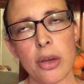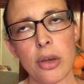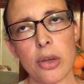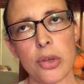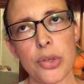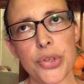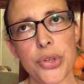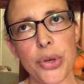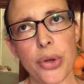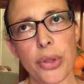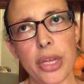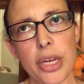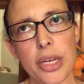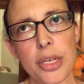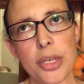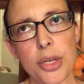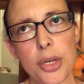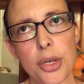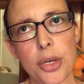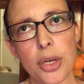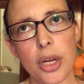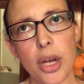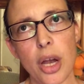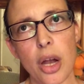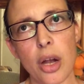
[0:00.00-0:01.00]
So they
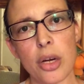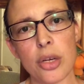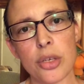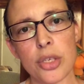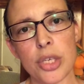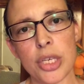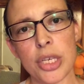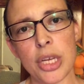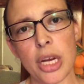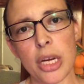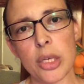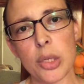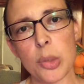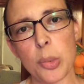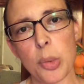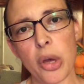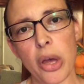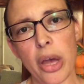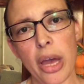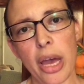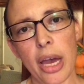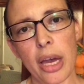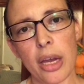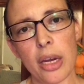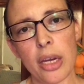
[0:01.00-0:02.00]
took our deductible
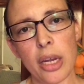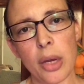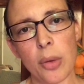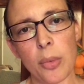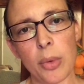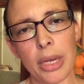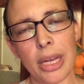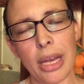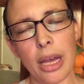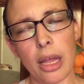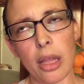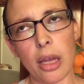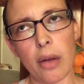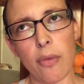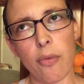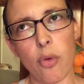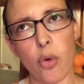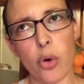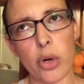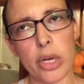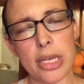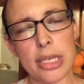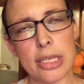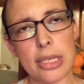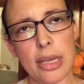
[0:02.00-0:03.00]
out, and we got like
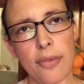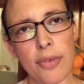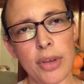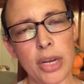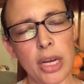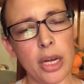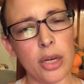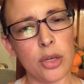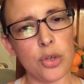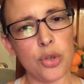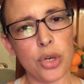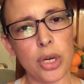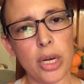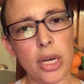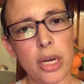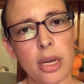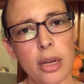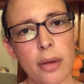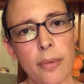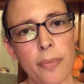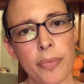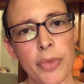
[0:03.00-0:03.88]
$4,700.